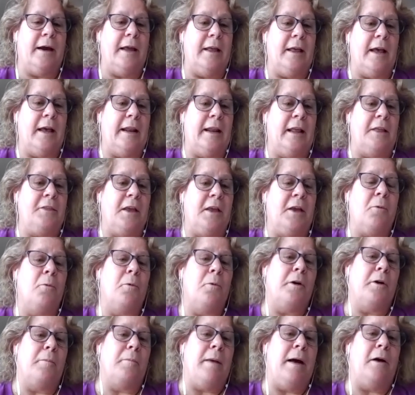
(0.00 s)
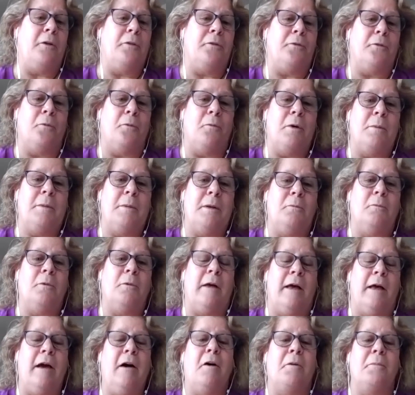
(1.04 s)
I think word of mouth for women
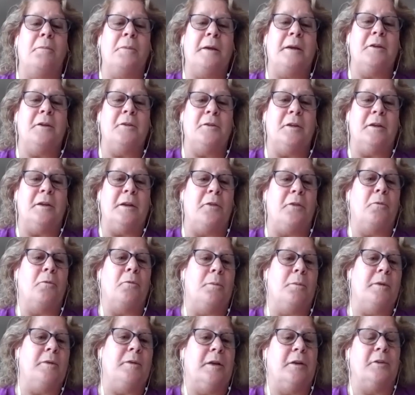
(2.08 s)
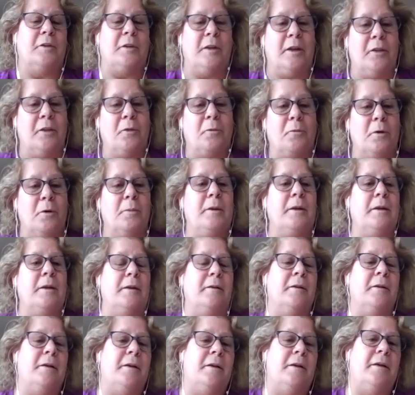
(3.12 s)
will help, because another woman tells another woman,
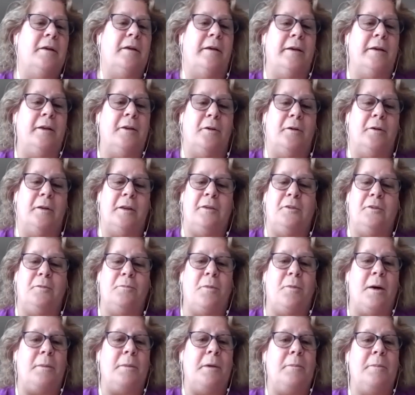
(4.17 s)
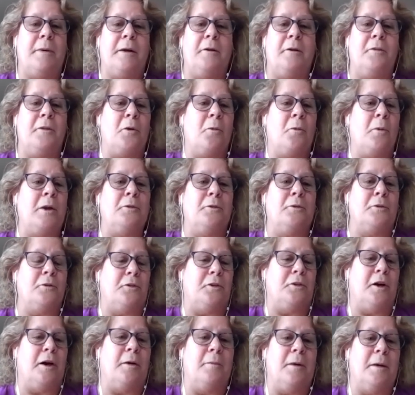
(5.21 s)
and it's probably better than a waitress
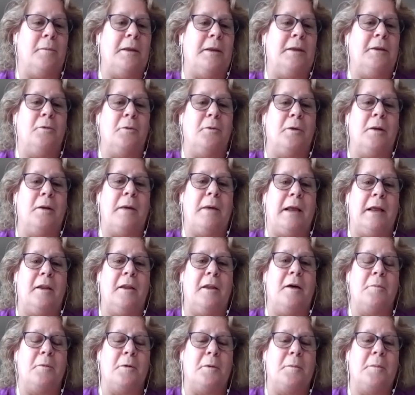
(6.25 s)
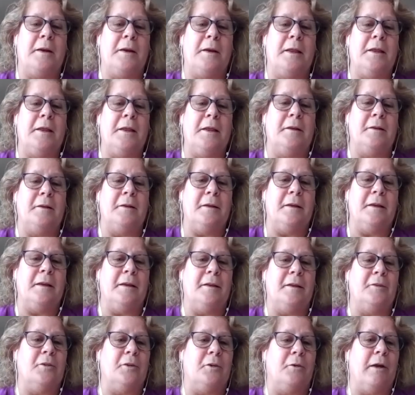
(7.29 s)
job. I mean, you're going to make a lot more money, and
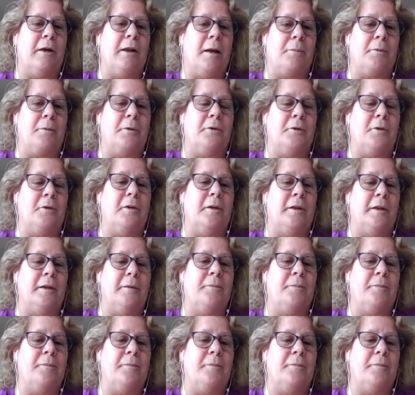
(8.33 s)
it's a great opportunity.